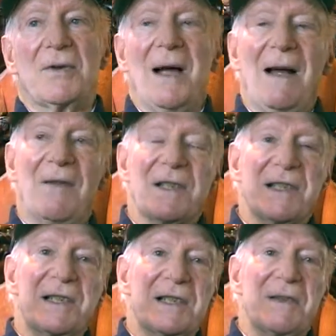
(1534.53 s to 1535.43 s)
have a
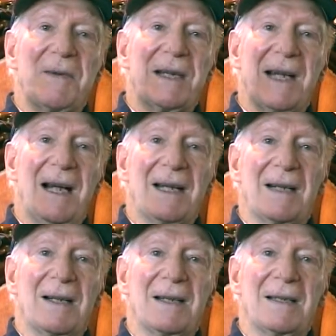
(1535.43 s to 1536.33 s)
system in
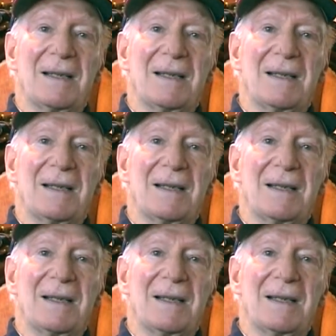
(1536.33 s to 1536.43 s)
Canada